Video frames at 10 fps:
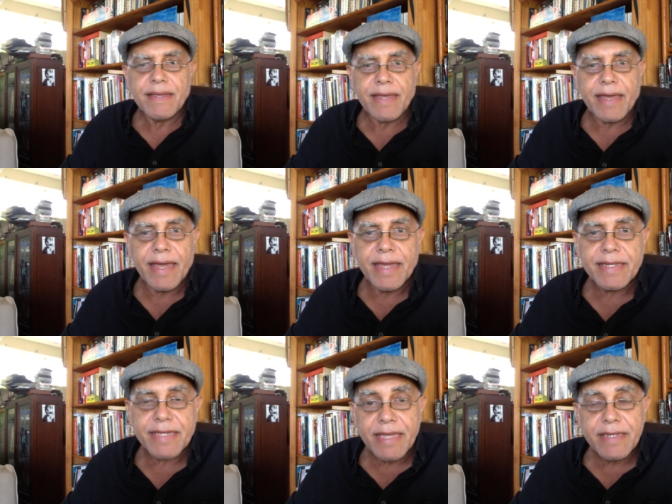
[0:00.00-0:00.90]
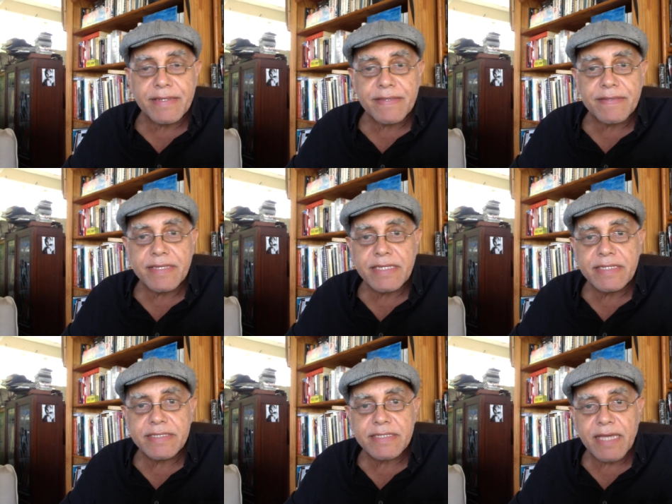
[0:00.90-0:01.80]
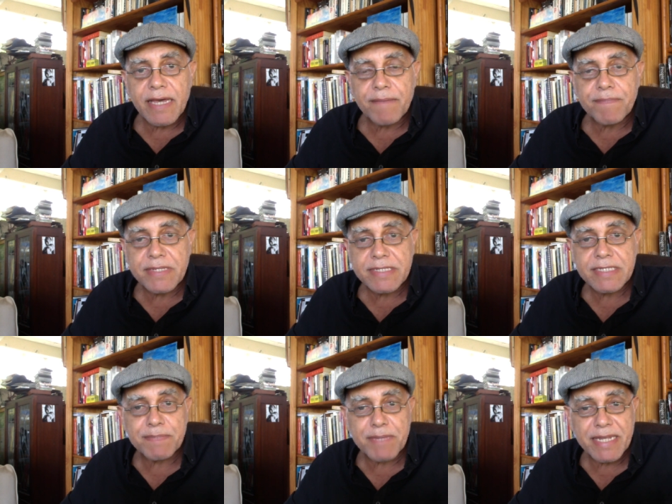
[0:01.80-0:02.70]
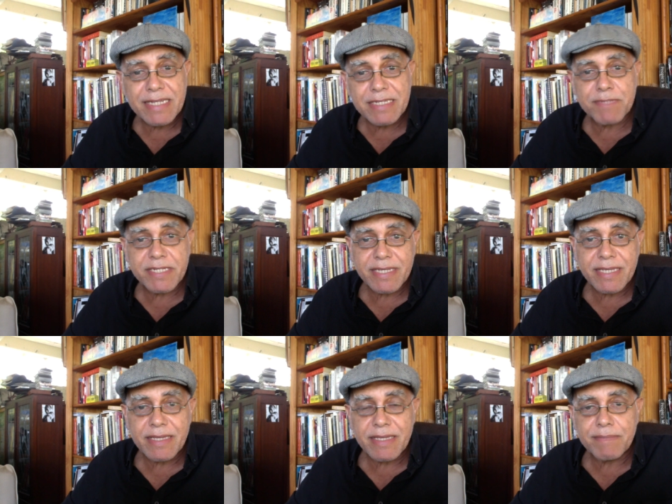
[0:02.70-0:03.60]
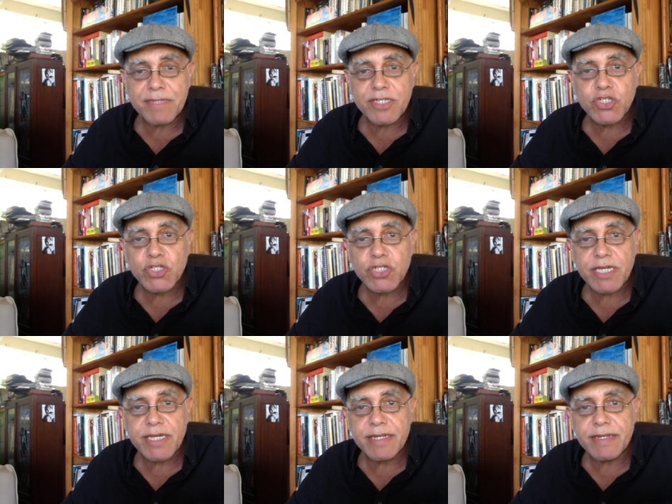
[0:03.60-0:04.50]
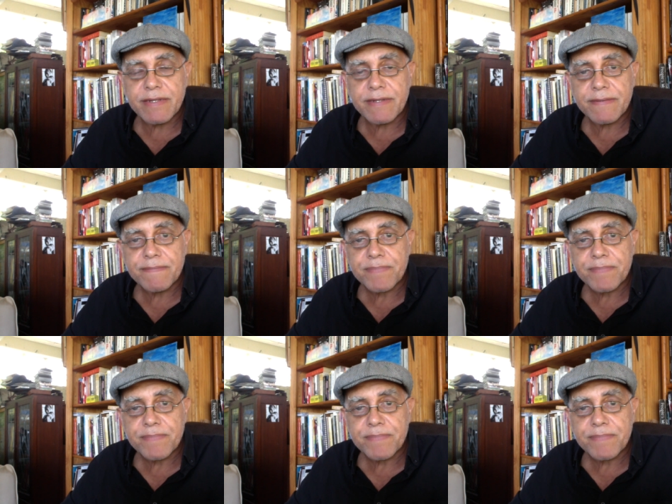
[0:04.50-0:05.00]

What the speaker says: And again, this is the penultimate image in